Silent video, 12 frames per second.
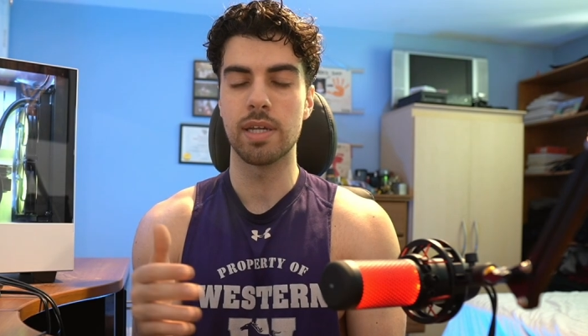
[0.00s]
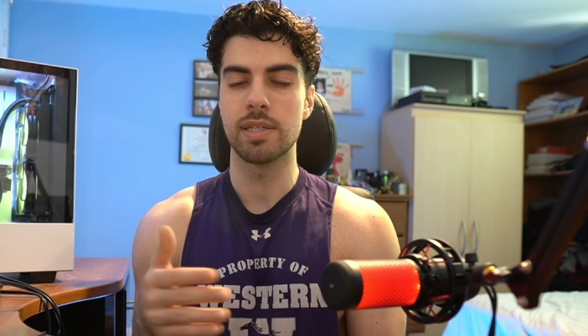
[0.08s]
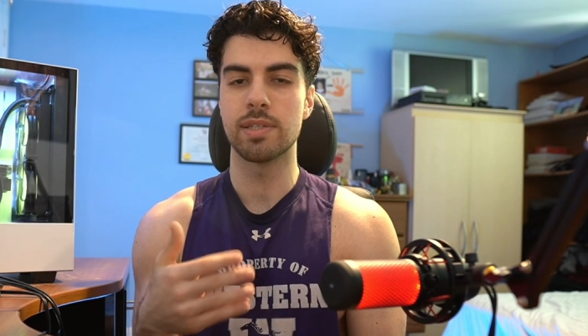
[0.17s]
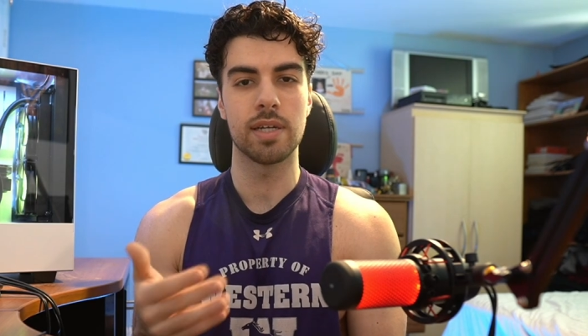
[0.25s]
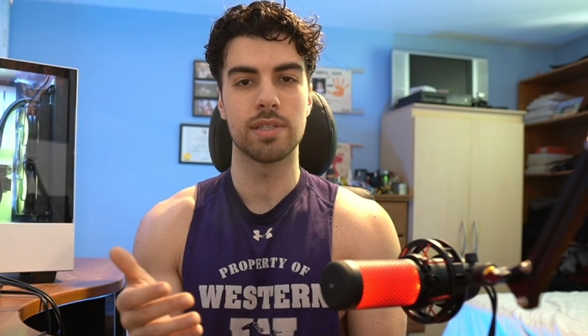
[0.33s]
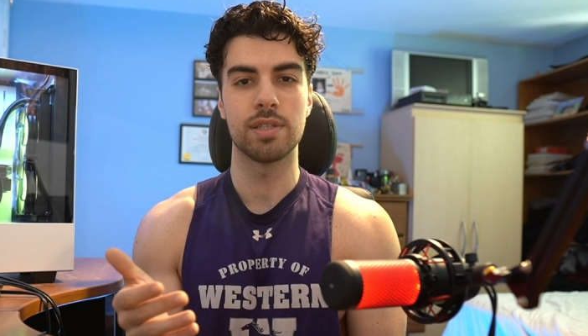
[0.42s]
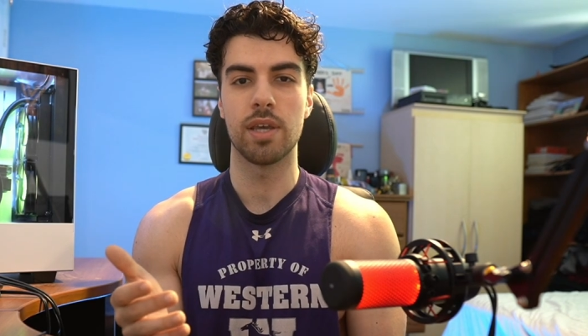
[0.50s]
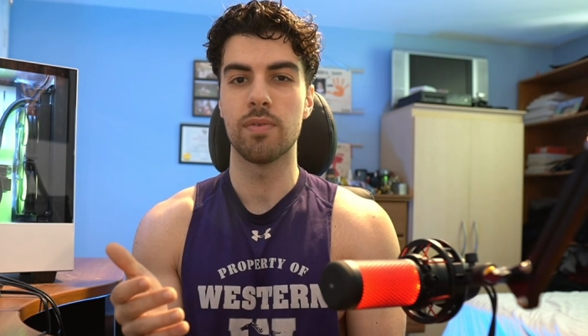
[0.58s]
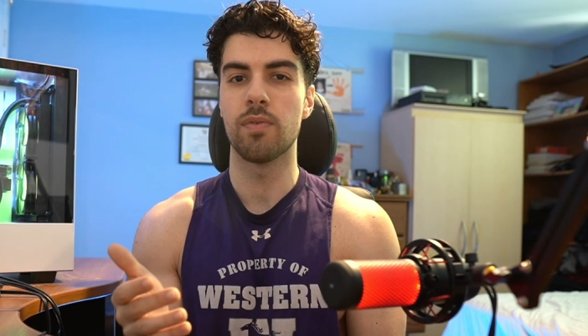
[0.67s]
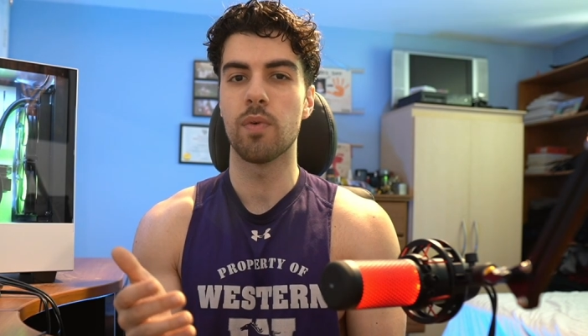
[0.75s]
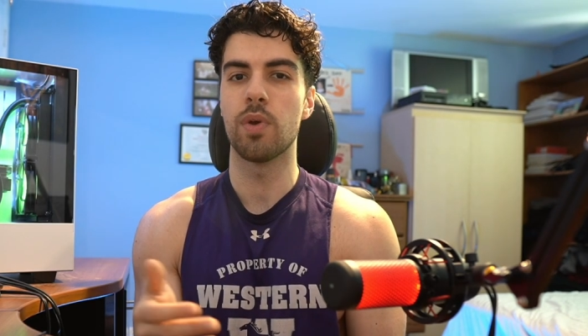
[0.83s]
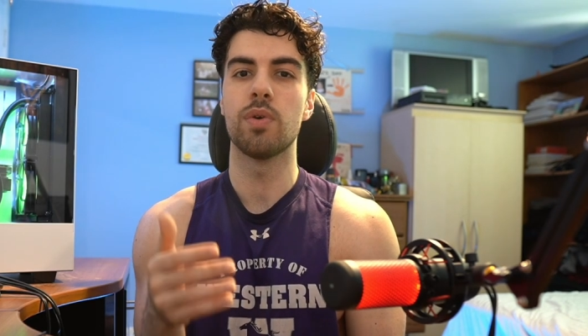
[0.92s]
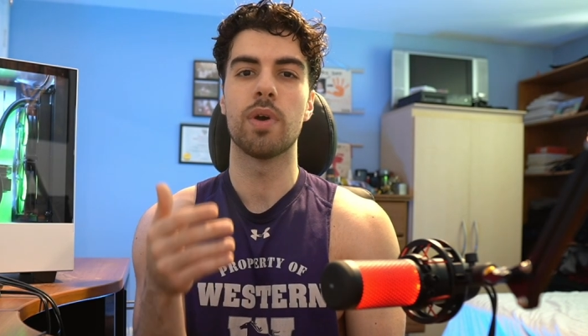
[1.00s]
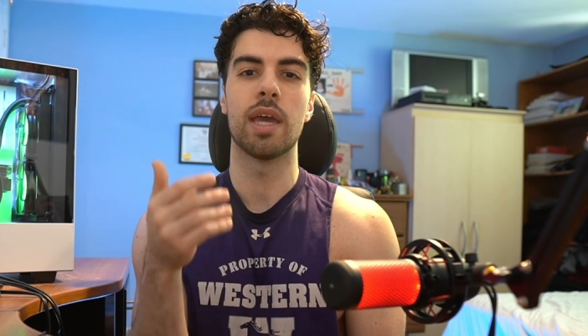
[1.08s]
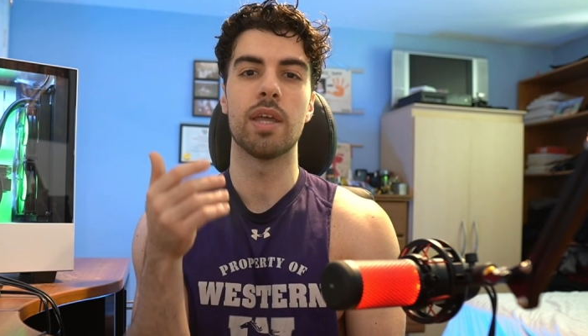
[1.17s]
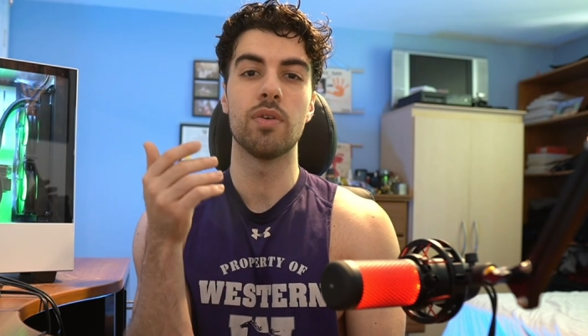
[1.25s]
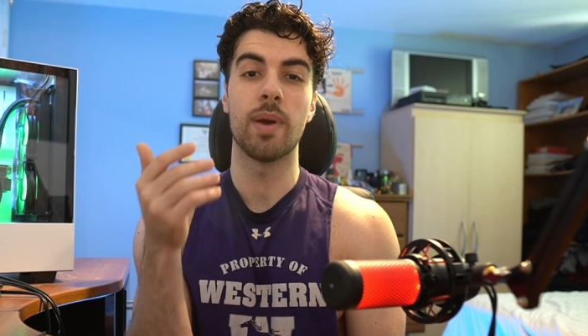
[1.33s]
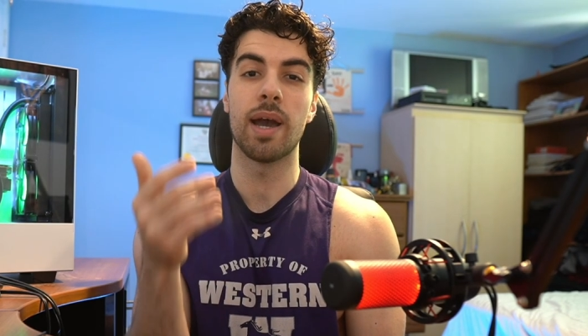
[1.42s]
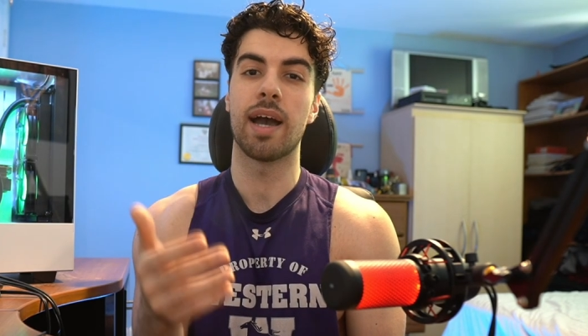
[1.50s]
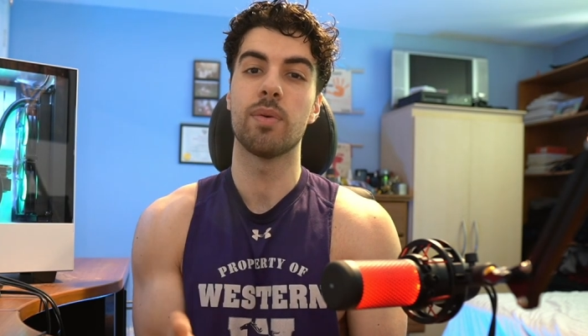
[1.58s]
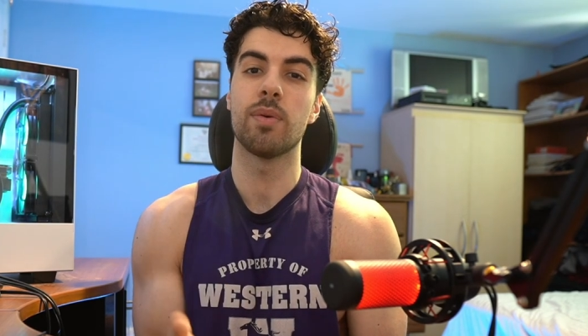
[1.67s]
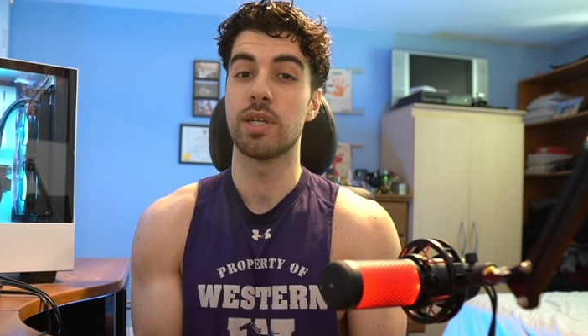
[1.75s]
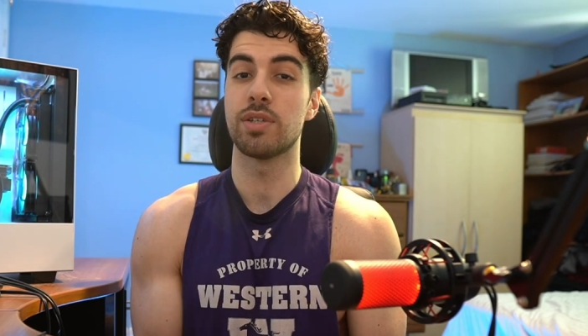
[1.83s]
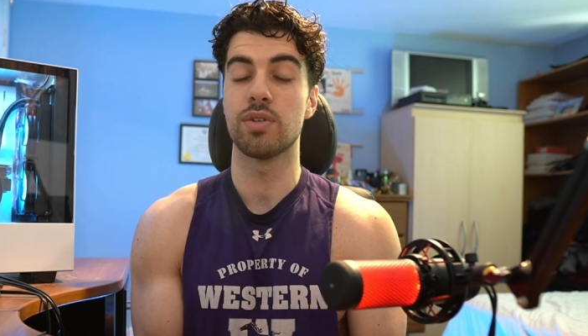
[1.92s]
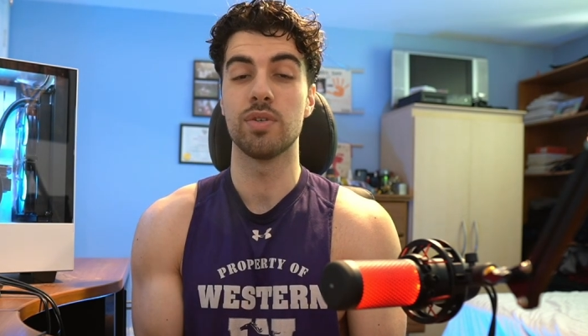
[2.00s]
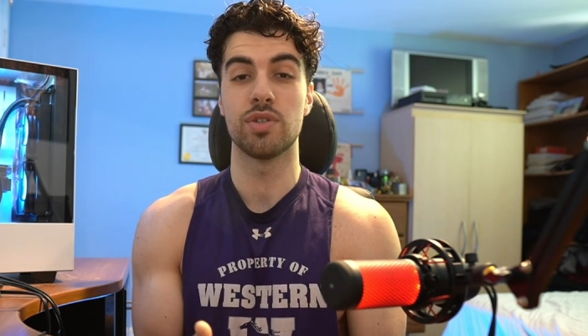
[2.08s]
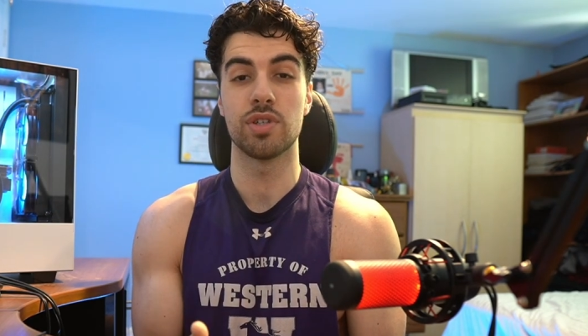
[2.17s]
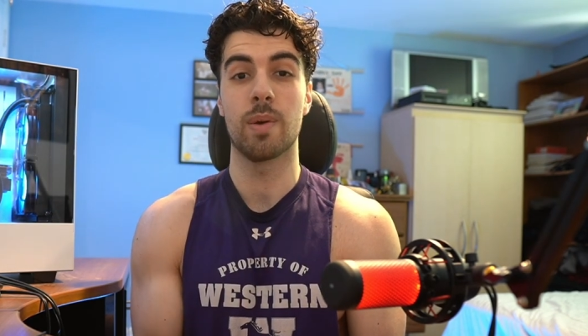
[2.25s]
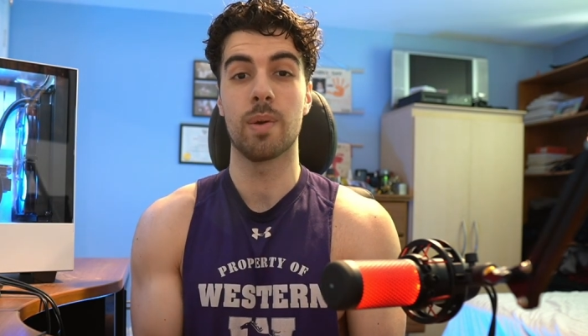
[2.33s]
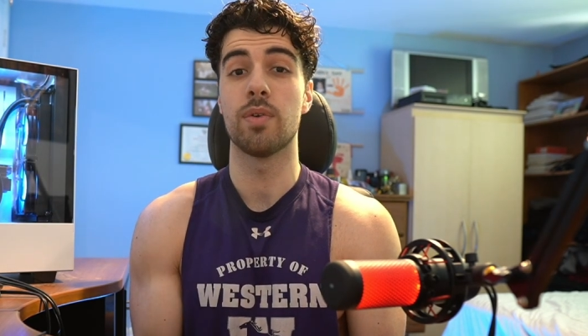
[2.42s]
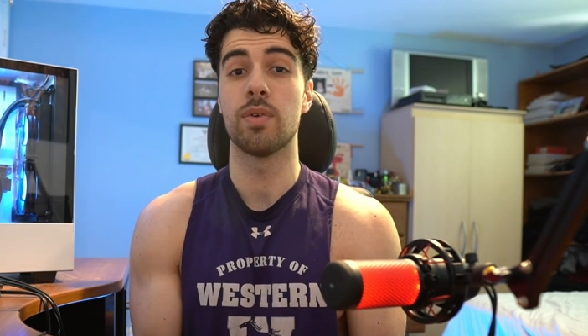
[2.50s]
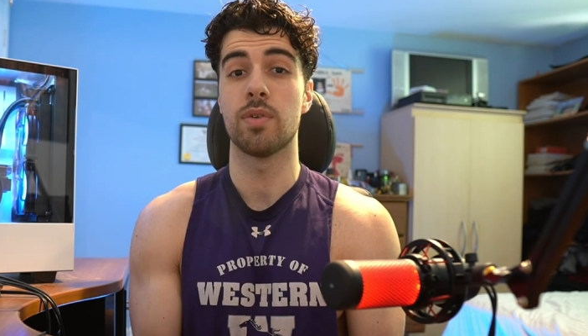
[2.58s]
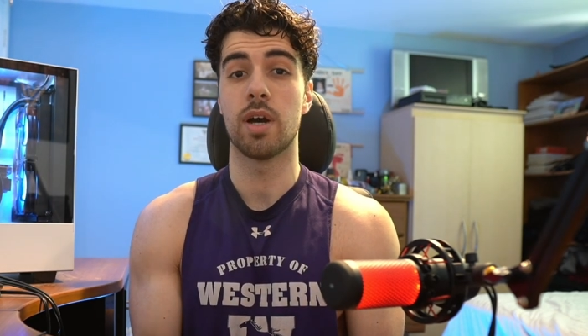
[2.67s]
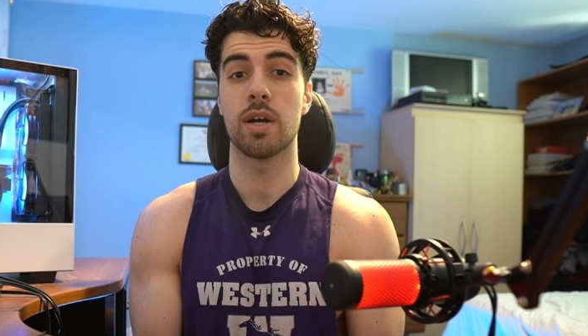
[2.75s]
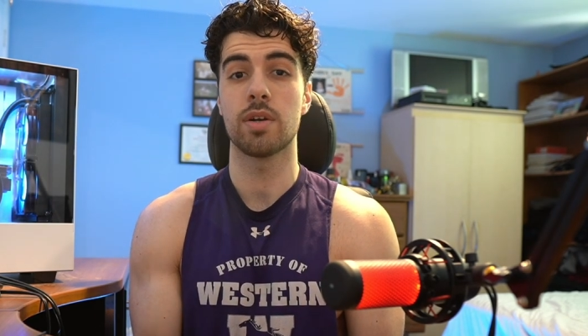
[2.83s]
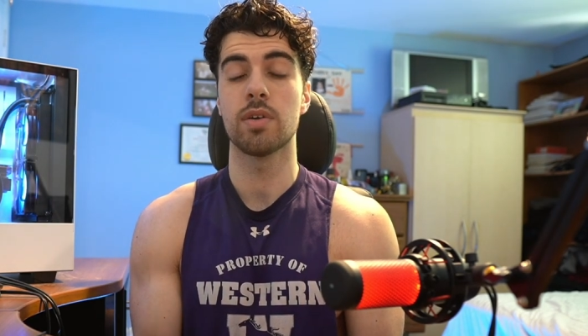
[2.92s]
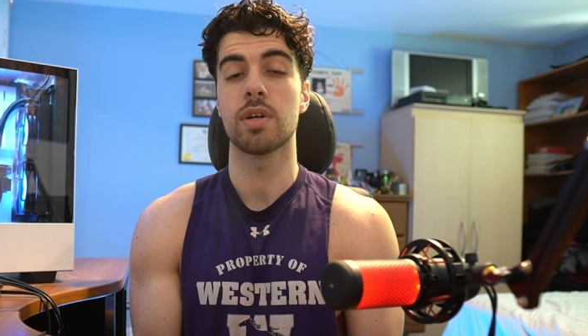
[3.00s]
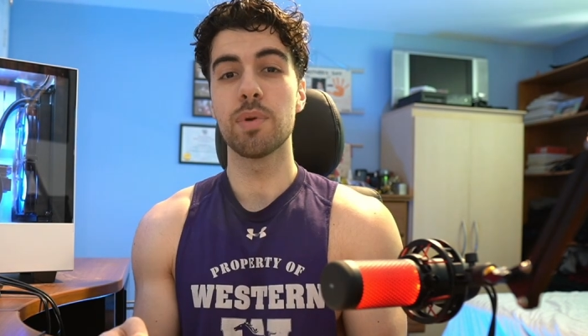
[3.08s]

It's not safe for you and you have to make sure you check with your doctor.